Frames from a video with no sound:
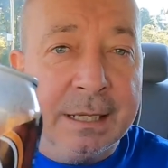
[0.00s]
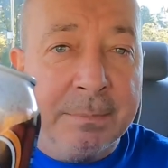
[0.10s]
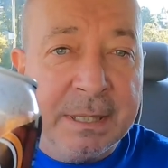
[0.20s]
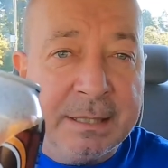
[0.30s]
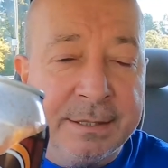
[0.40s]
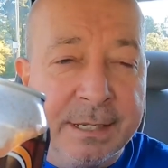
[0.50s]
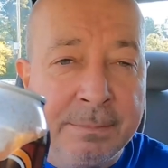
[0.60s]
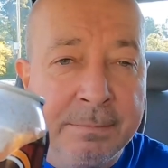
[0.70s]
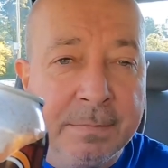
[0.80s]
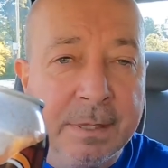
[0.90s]
I picked this
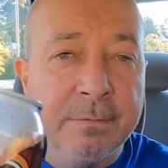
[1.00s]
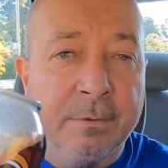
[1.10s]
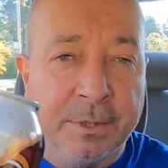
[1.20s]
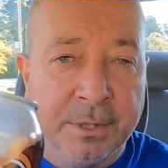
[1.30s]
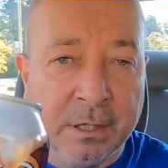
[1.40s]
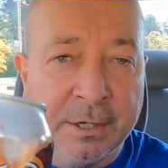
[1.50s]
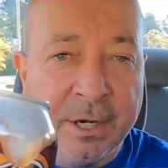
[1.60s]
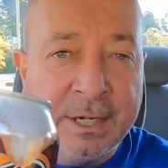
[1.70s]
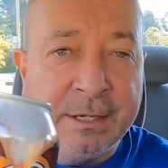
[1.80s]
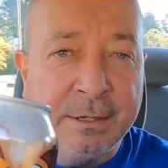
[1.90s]
up for
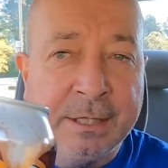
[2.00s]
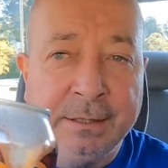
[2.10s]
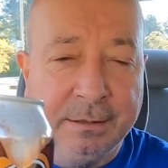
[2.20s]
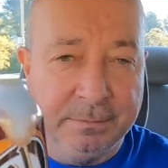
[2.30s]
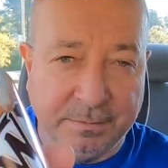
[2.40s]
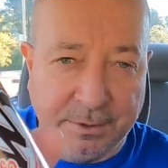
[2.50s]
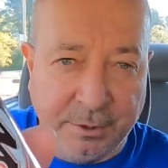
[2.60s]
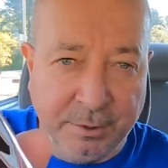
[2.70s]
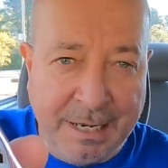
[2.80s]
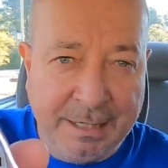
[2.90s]
$1.99,
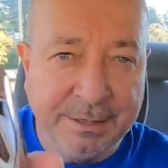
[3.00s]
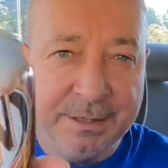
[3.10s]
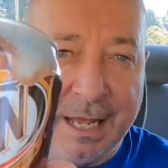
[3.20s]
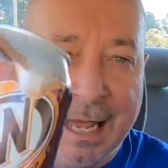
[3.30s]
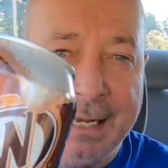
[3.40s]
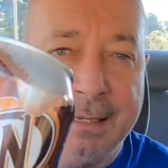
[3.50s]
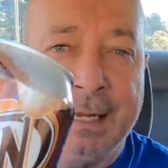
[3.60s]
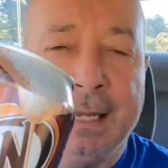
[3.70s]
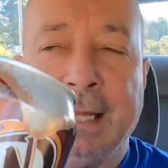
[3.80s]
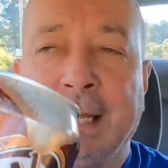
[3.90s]
$2 at
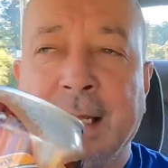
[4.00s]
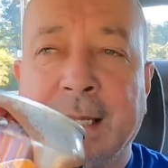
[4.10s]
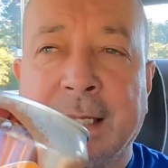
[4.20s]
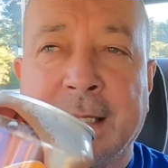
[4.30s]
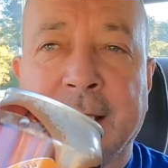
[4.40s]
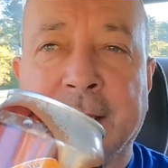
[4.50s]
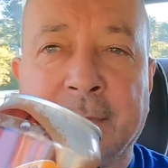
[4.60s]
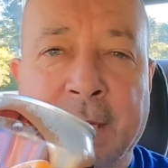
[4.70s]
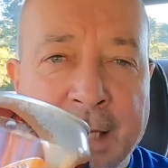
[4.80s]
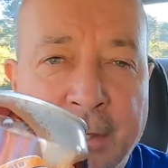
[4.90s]

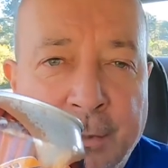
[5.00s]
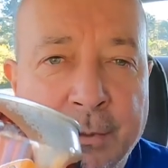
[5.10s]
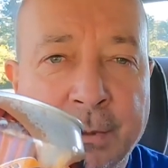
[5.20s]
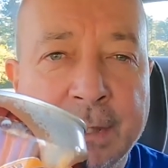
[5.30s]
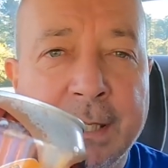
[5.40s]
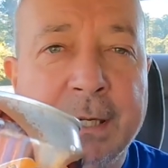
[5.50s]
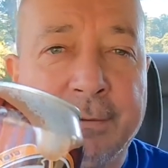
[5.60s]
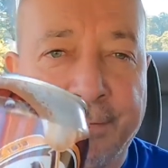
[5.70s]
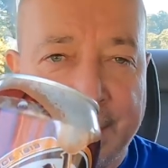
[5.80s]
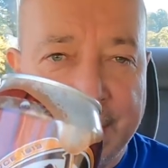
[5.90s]
my local
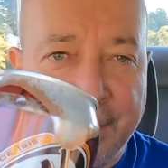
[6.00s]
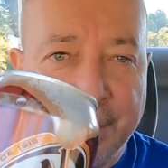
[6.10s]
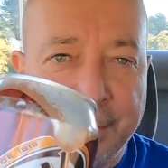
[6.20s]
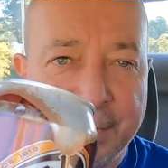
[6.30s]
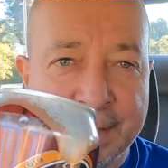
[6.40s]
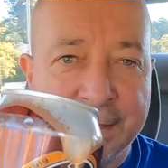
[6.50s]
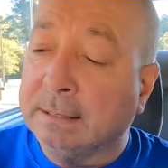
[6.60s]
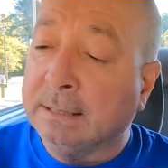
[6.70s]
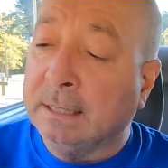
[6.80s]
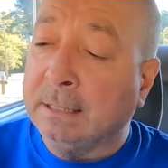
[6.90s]
friendly grocer.
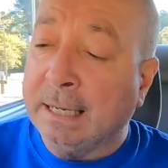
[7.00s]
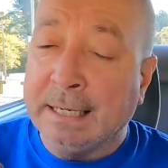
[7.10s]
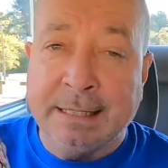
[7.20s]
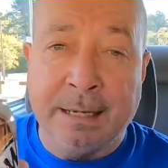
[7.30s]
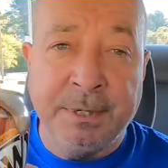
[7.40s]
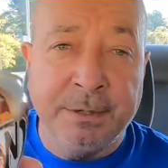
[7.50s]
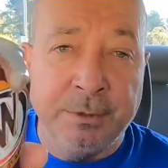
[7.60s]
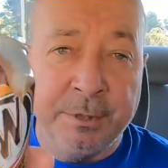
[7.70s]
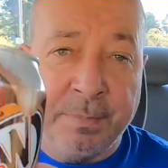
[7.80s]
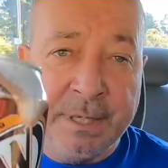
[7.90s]
So A&W
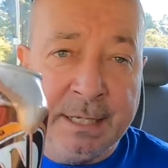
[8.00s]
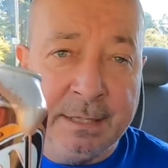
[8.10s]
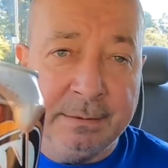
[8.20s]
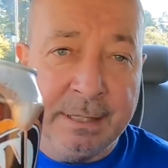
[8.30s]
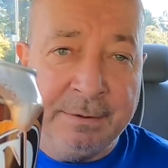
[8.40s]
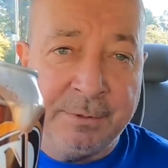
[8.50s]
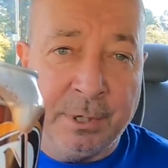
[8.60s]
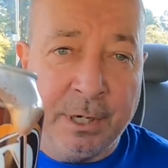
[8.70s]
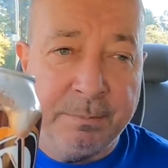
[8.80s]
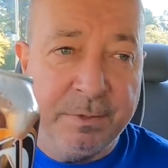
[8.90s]
root beer, have
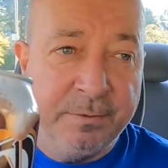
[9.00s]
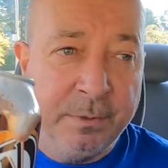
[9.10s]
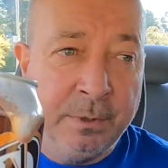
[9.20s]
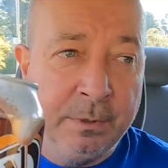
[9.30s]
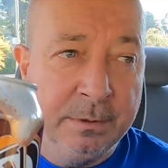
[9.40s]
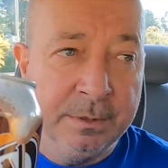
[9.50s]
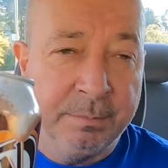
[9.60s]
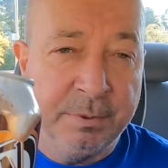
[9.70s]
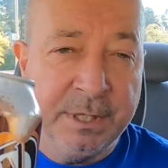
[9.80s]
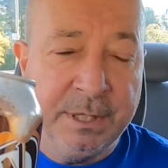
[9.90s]
tried it before. It's
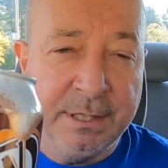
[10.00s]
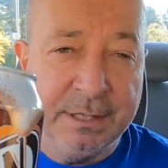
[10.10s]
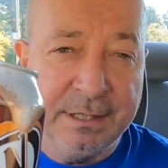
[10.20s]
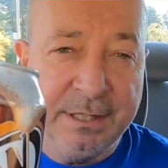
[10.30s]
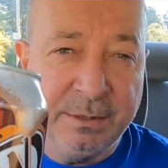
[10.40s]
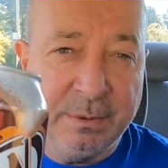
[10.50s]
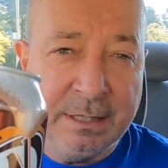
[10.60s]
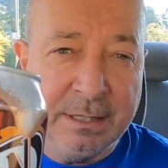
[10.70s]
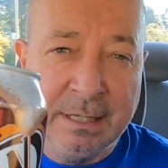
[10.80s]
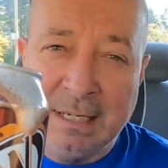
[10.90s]
pretty each
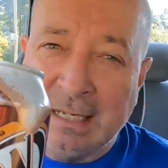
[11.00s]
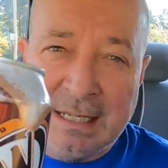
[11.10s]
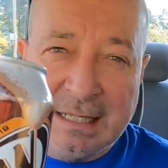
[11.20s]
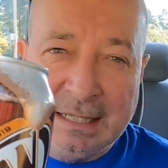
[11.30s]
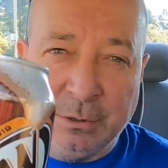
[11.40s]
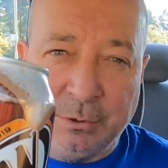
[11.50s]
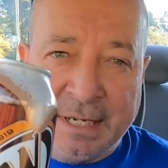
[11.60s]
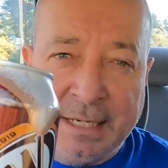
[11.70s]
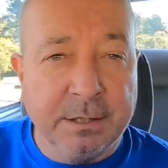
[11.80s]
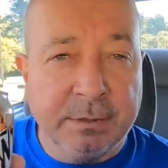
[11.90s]
little
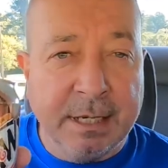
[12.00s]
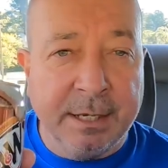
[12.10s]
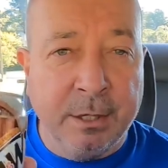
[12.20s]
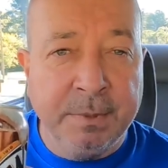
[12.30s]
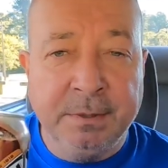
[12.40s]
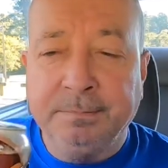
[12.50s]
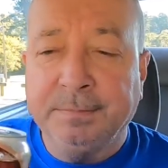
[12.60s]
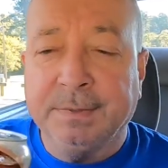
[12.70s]
drink. Let's crack it open.